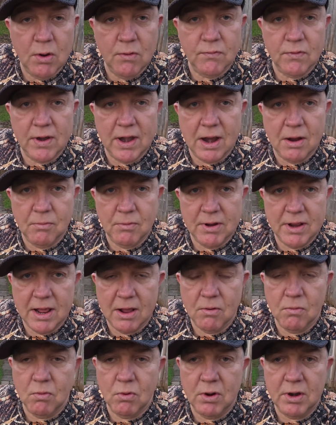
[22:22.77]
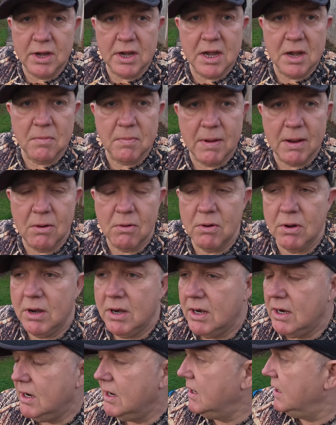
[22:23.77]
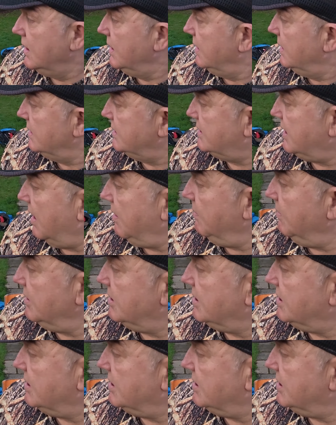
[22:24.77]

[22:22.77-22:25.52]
move around without worrying about Set